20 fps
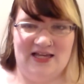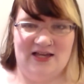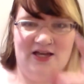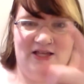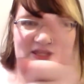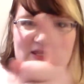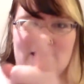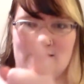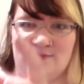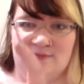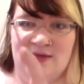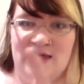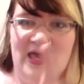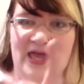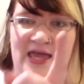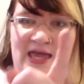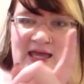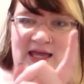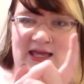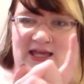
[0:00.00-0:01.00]
I got them
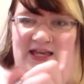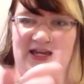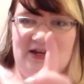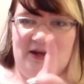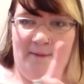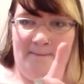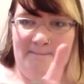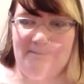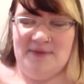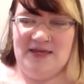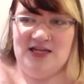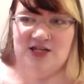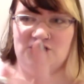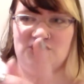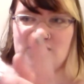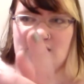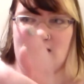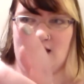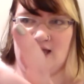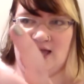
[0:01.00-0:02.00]
in
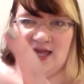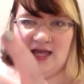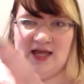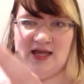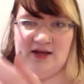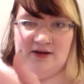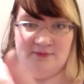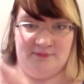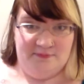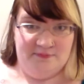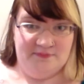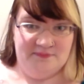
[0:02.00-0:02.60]
peach at